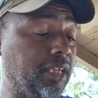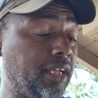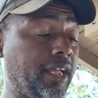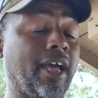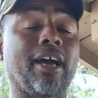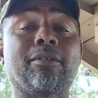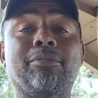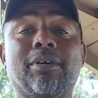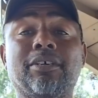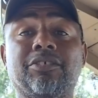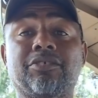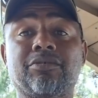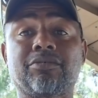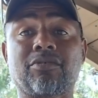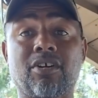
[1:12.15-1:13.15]
a high
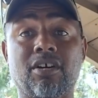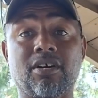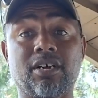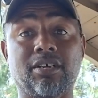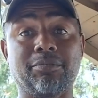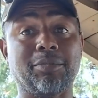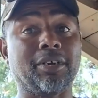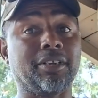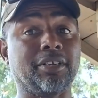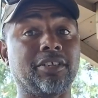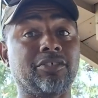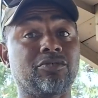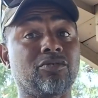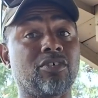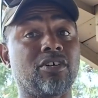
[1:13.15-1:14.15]
budget rod, but
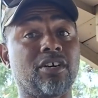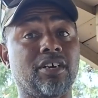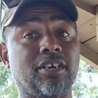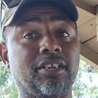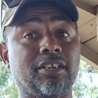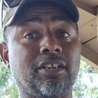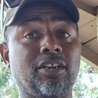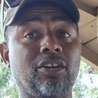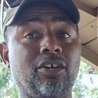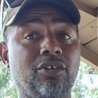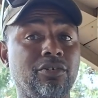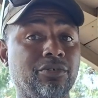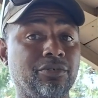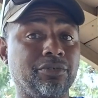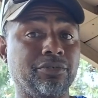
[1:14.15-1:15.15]
this rod
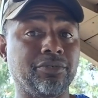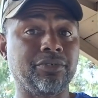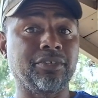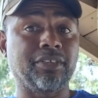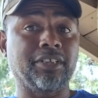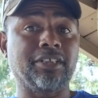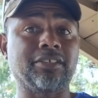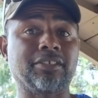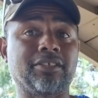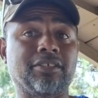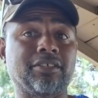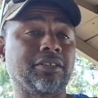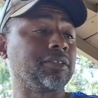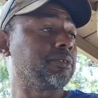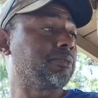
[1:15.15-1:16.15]
alone is
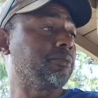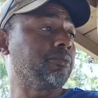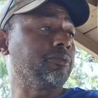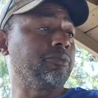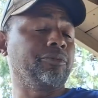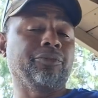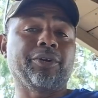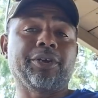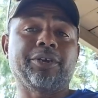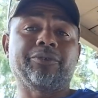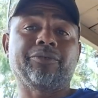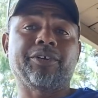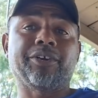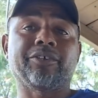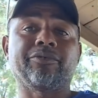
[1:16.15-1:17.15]
very,
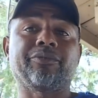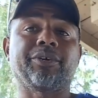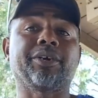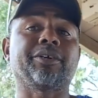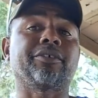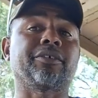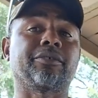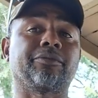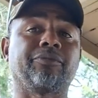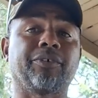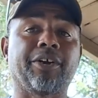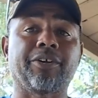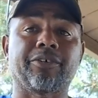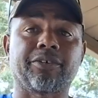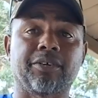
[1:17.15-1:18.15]
very, very,
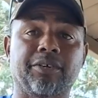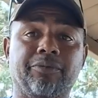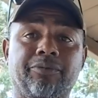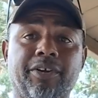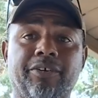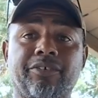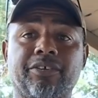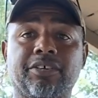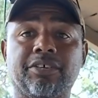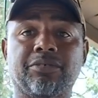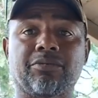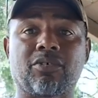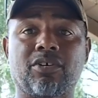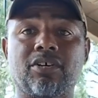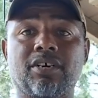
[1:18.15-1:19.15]
very, a very good
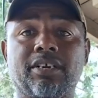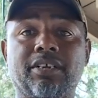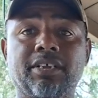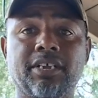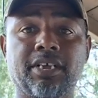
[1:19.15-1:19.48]
rod.